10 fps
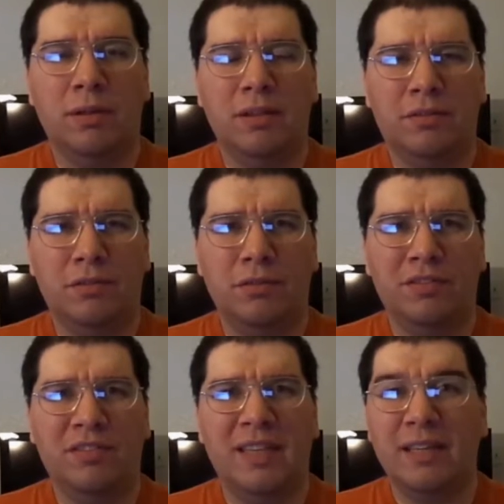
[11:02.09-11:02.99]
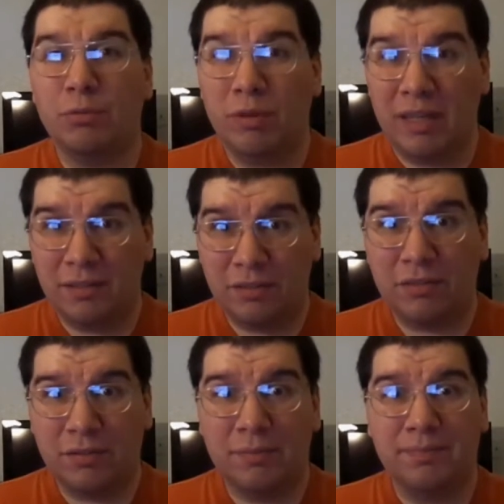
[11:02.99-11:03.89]
the way to Snake
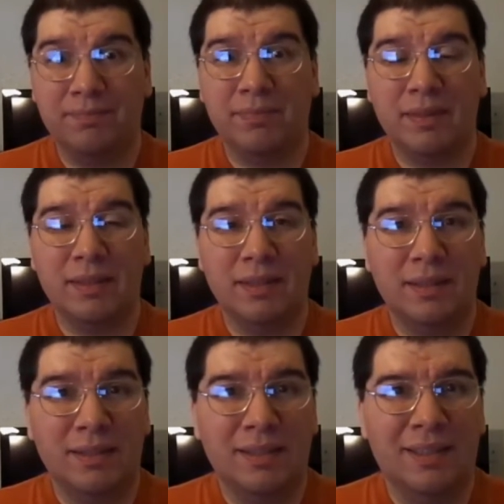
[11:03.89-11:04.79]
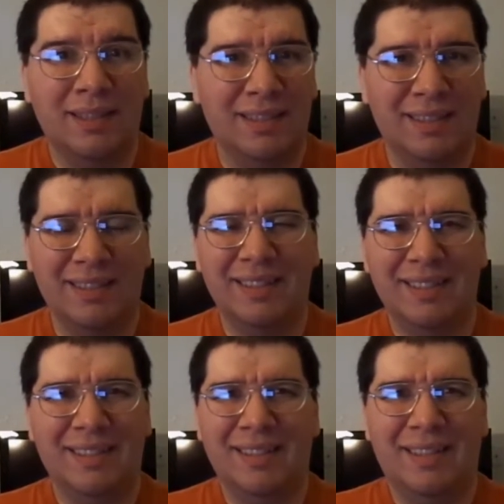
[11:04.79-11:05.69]
Ranch.
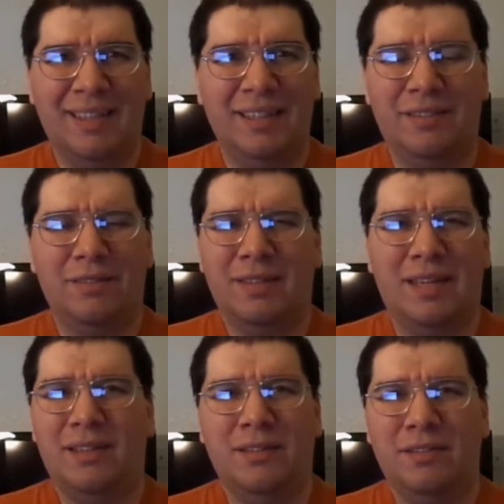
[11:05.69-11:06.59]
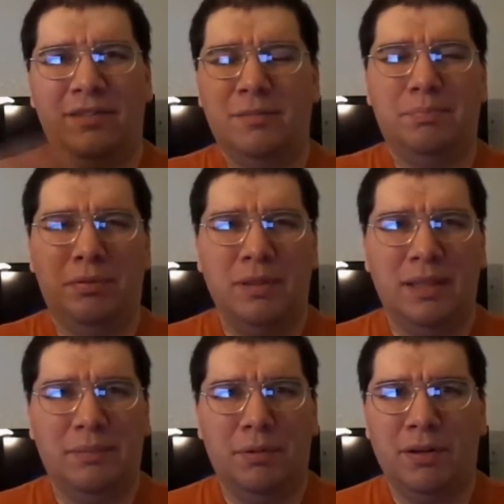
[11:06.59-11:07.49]
And he's, I know, he's just
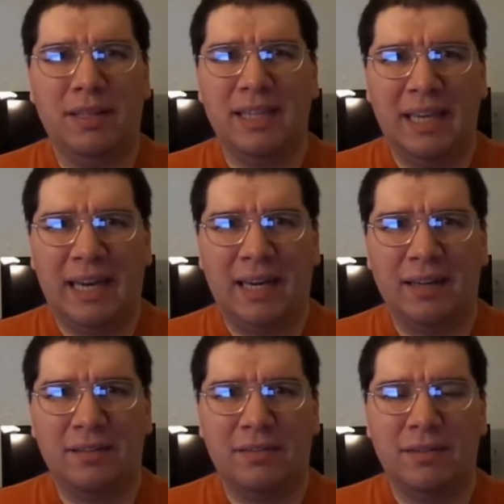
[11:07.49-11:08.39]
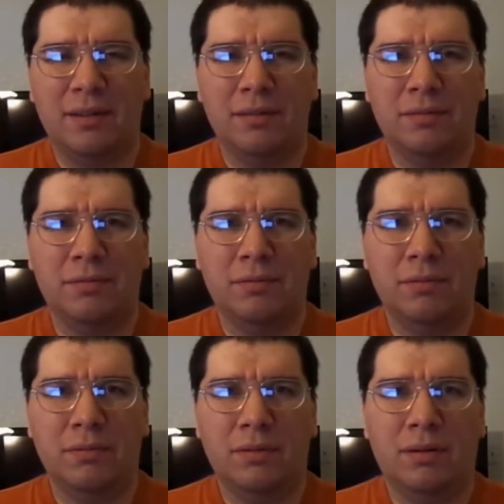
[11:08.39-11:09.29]
putting up all the gags uh,
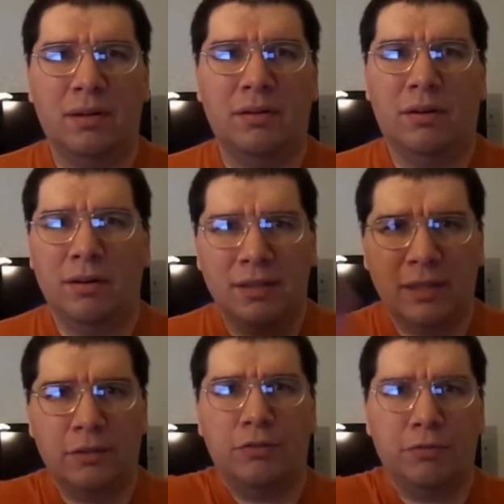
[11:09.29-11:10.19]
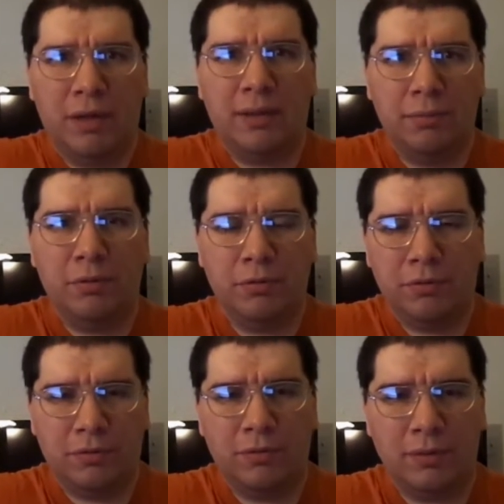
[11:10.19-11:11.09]
on all the other
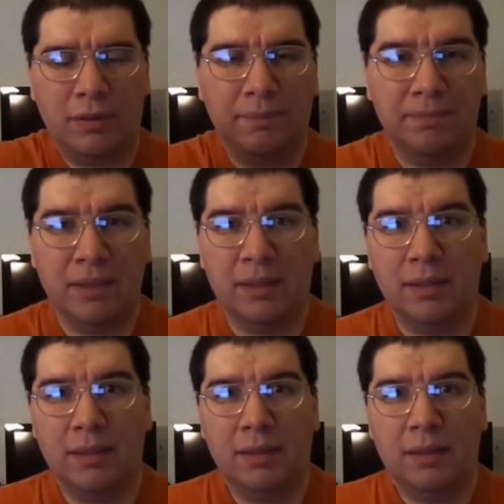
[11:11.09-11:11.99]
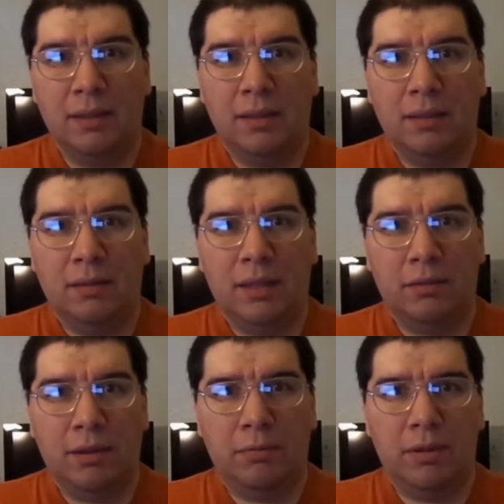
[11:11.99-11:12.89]
drivers. Yeah.
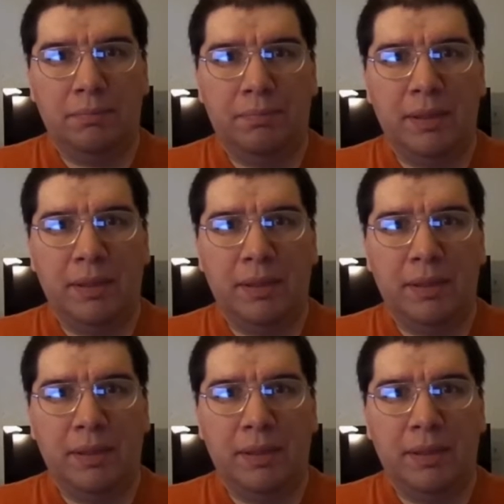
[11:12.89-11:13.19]
Anyway, when